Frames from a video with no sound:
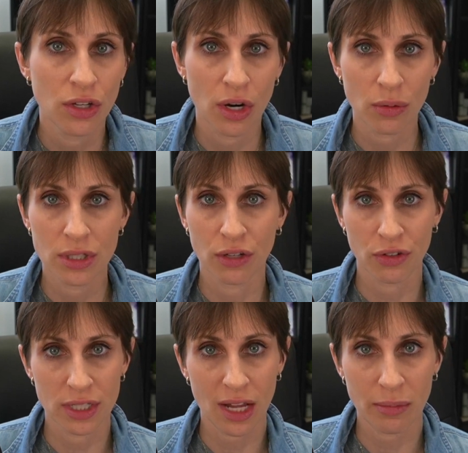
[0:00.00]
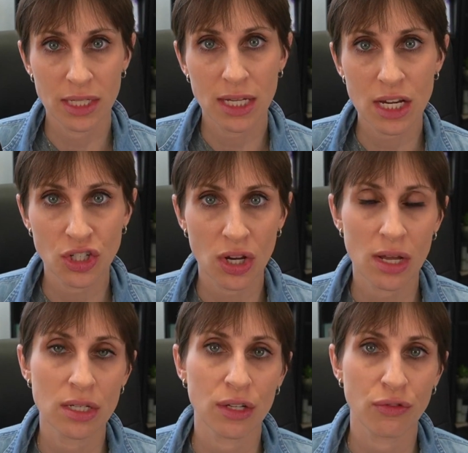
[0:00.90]
different
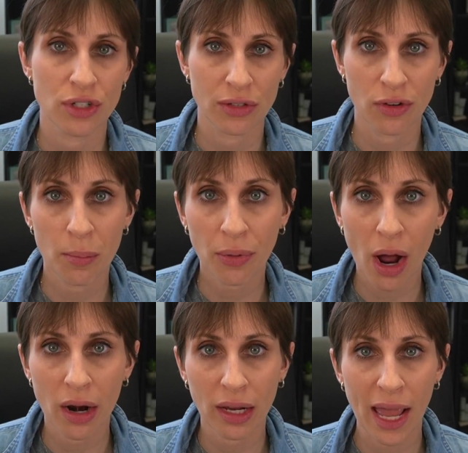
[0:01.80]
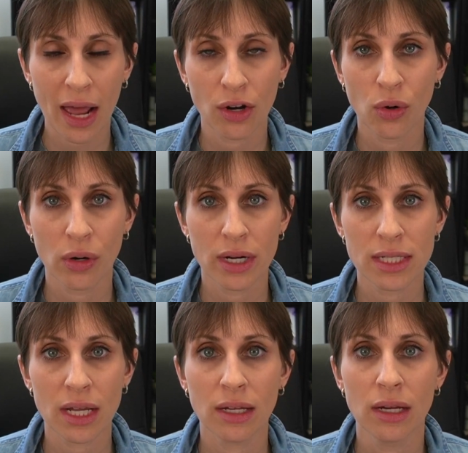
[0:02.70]
segmentations and for different product categories.
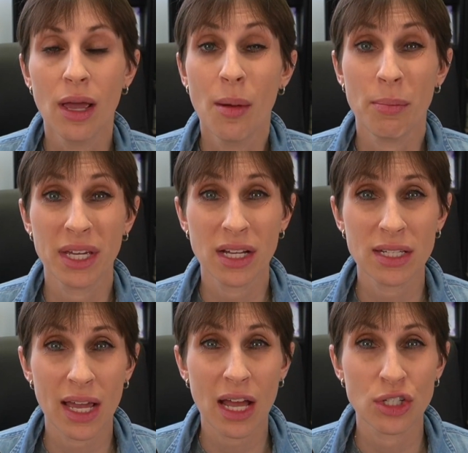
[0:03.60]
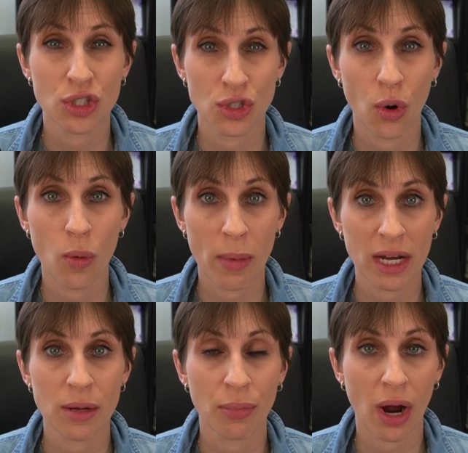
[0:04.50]
And because they had so
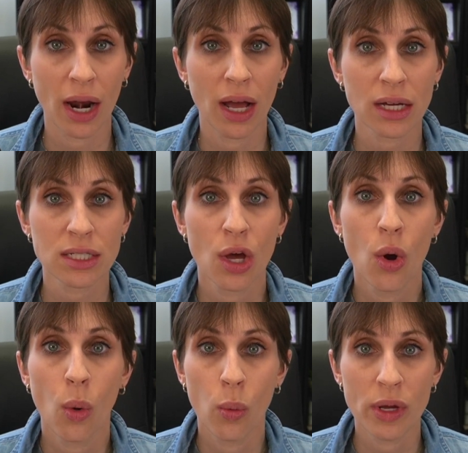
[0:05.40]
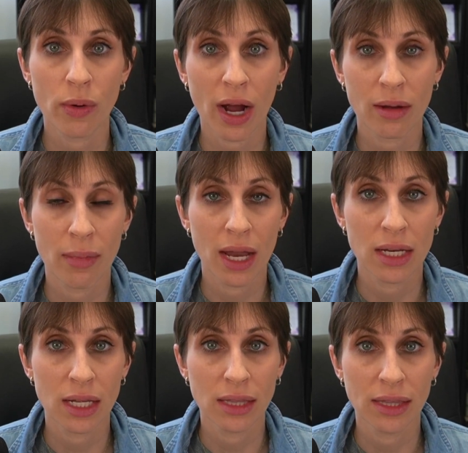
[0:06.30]
many products, we
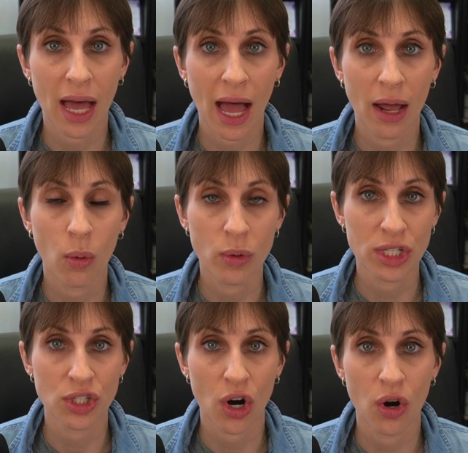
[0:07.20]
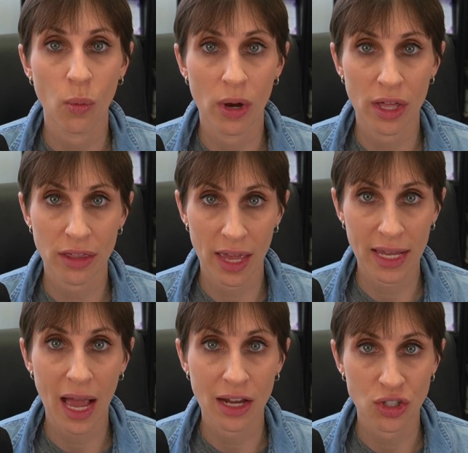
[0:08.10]
recommended that we start with a
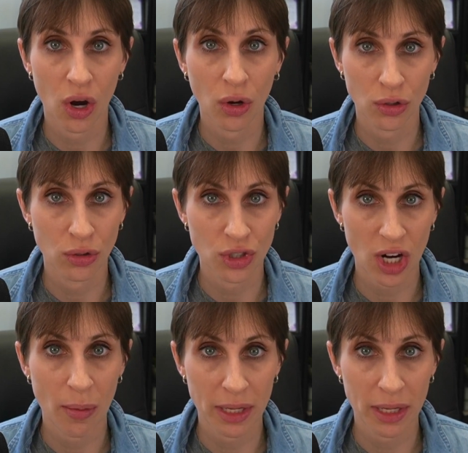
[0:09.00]
catch-all Google Shopping